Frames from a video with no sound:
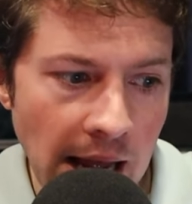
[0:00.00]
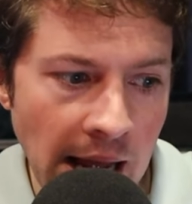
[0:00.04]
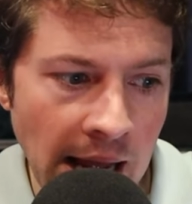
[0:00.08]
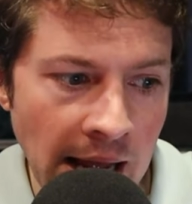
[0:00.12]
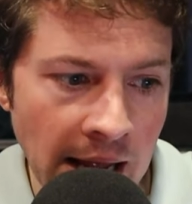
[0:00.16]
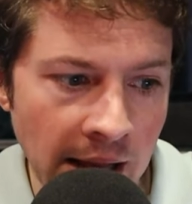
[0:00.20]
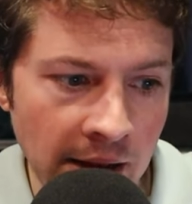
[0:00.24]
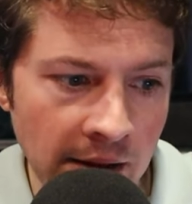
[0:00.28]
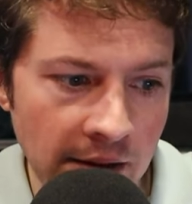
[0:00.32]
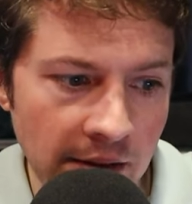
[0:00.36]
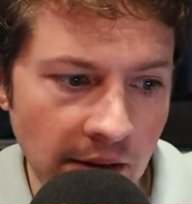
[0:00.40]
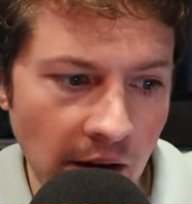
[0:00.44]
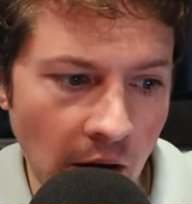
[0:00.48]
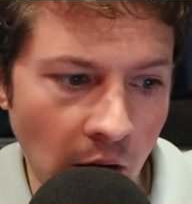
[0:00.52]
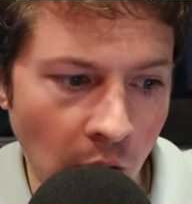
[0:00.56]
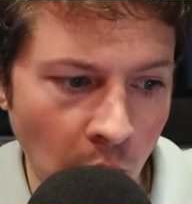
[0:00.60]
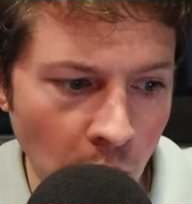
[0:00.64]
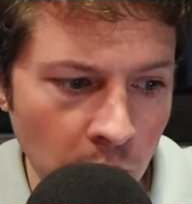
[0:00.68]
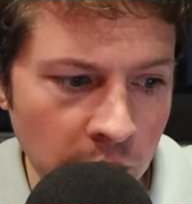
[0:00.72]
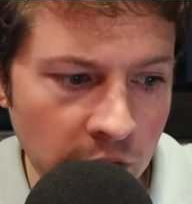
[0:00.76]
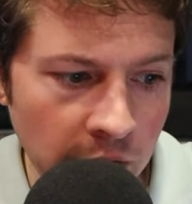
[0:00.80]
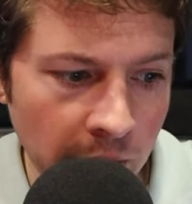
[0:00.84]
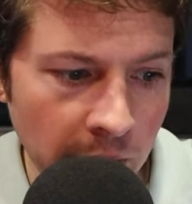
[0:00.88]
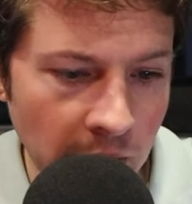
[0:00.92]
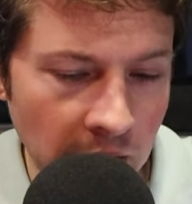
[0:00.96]
And
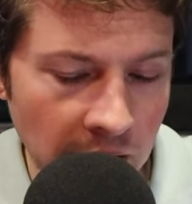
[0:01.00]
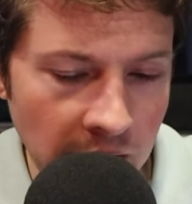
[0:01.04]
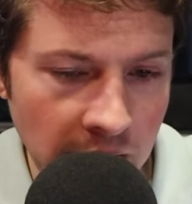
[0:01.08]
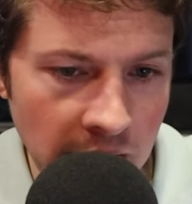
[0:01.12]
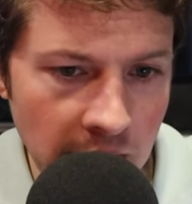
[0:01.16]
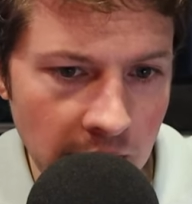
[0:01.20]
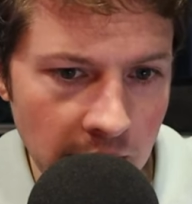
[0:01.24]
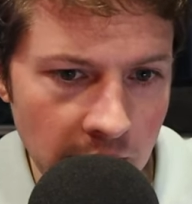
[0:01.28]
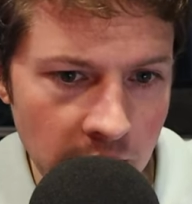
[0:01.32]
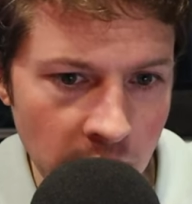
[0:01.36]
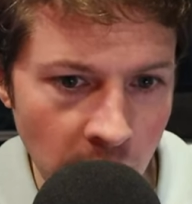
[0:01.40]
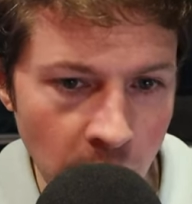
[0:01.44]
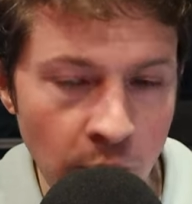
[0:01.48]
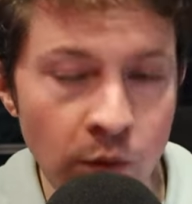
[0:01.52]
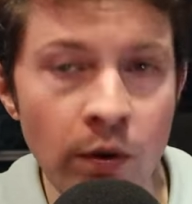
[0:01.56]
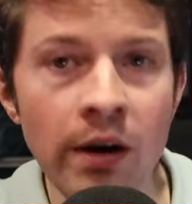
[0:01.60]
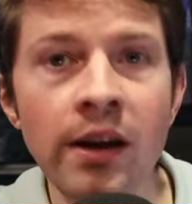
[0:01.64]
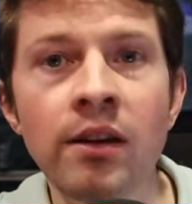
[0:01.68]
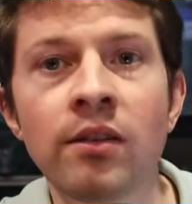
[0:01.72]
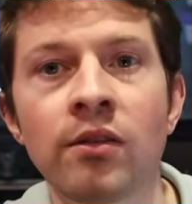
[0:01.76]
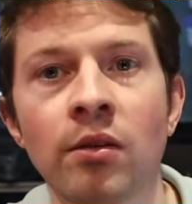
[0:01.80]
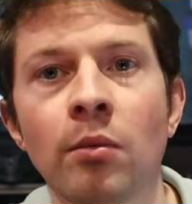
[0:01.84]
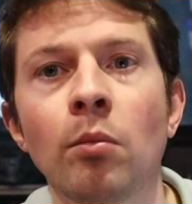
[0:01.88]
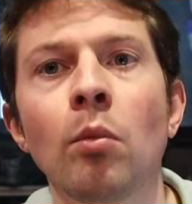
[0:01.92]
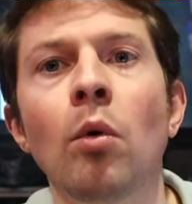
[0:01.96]
ultimately, the
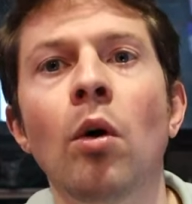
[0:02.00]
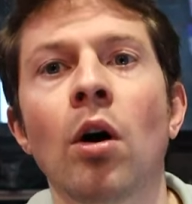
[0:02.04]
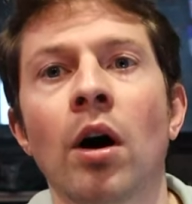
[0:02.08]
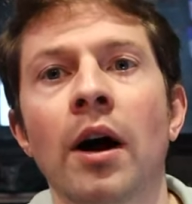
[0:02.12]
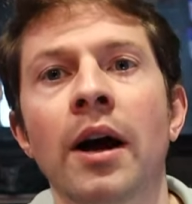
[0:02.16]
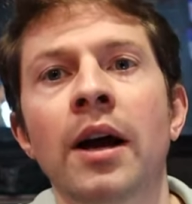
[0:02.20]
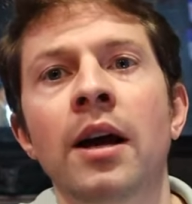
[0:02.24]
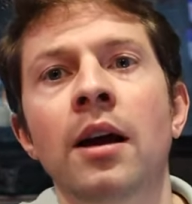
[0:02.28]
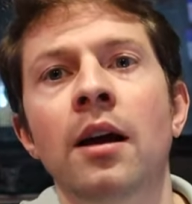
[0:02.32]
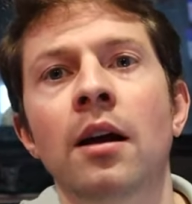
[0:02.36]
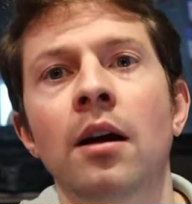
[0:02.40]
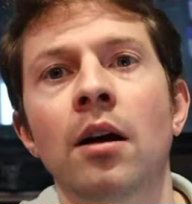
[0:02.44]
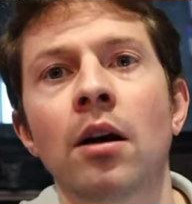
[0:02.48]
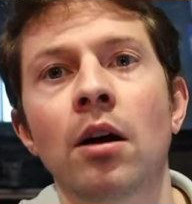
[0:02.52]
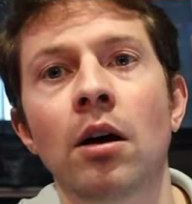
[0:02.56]
reason why